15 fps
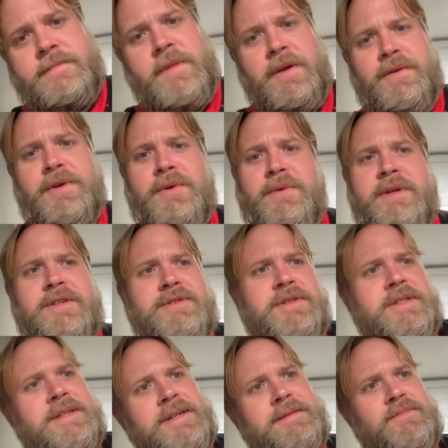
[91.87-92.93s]
no
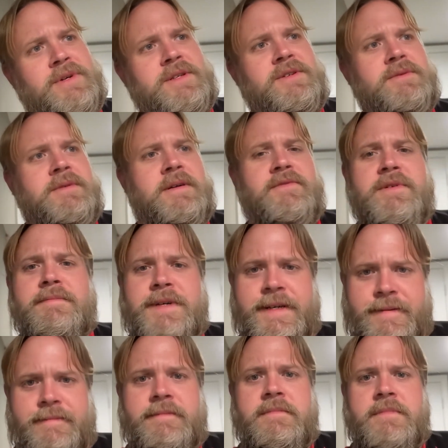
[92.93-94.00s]
interest in them whatsoever,
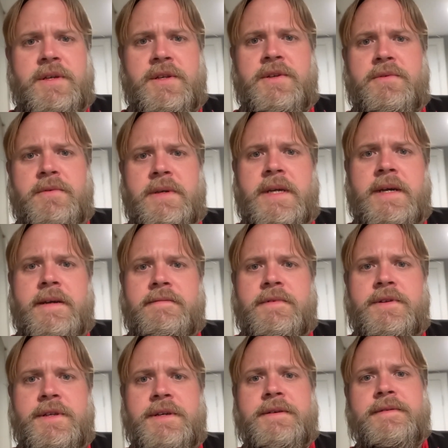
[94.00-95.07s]
but you do what you have to
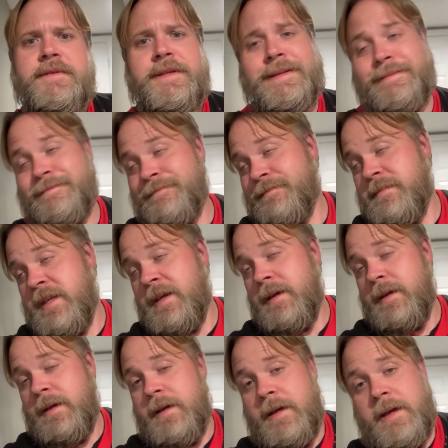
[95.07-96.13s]
do, and
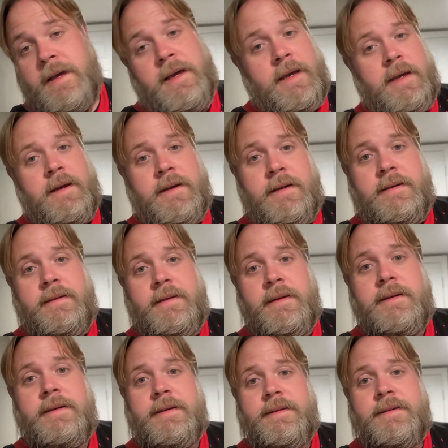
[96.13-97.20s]
well,
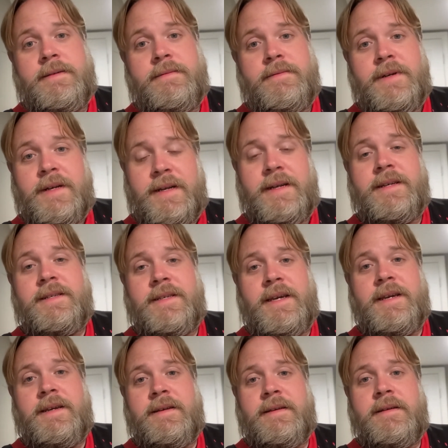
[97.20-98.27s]
what can I
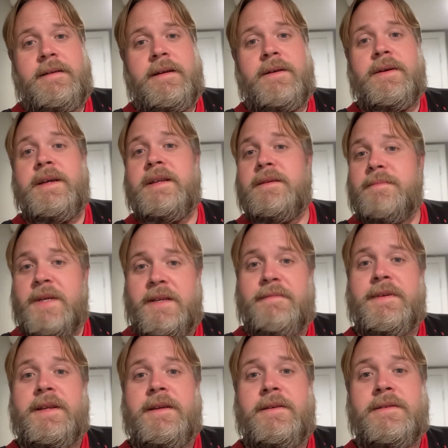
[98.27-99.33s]
say? I'll get as many
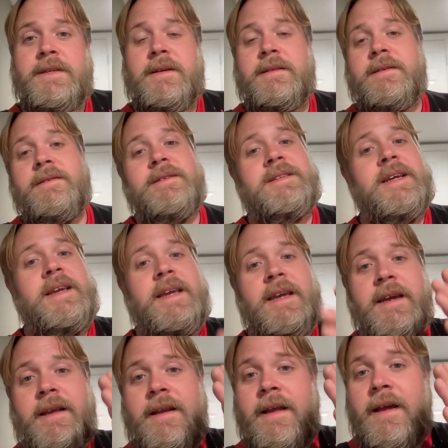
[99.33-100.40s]
videos out there as I
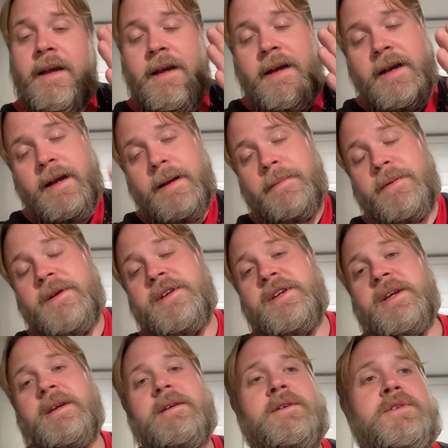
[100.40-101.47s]
can. I
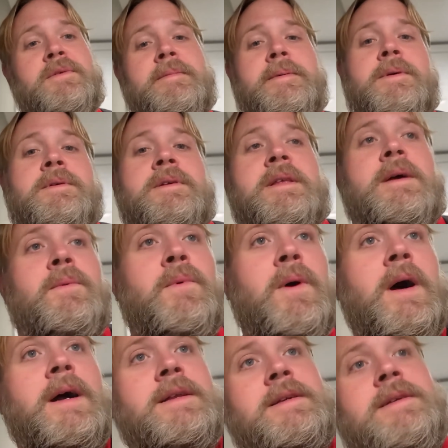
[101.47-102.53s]
appreciate all you folks that
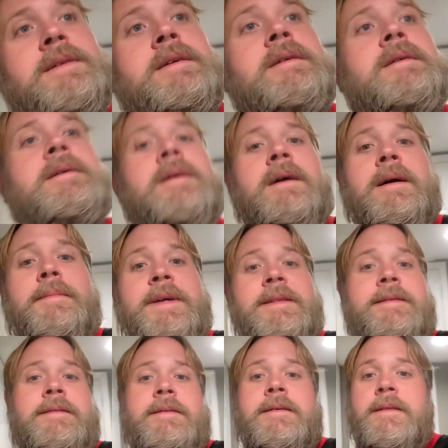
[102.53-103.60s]
watch,
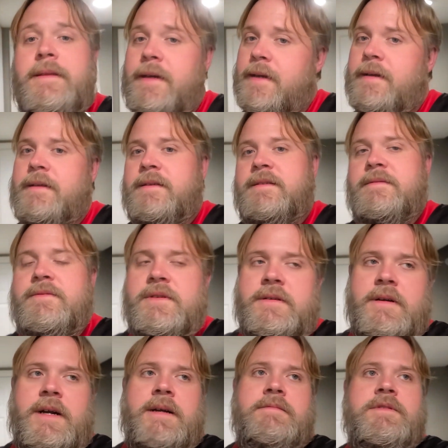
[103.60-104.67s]
comment, like, and
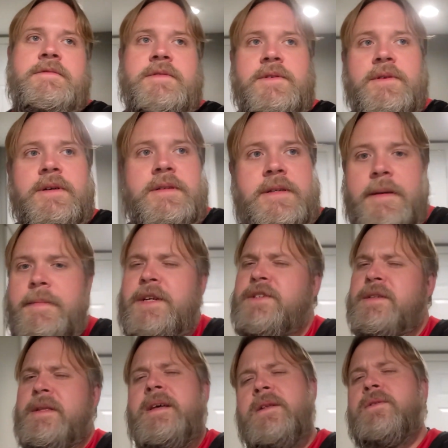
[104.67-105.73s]
subscribe, of course. I
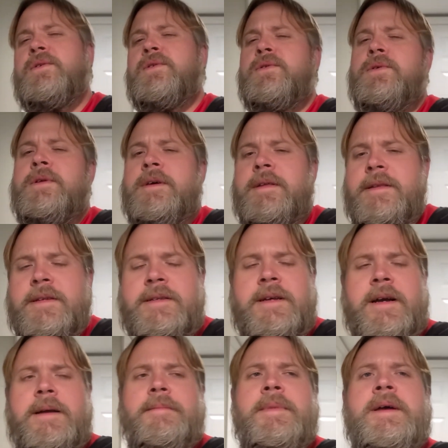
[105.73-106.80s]
mentioned that a little earlier this
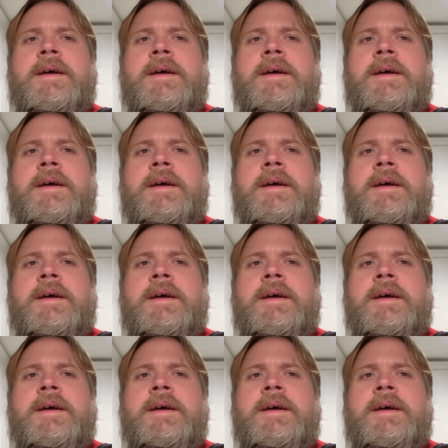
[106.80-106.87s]
time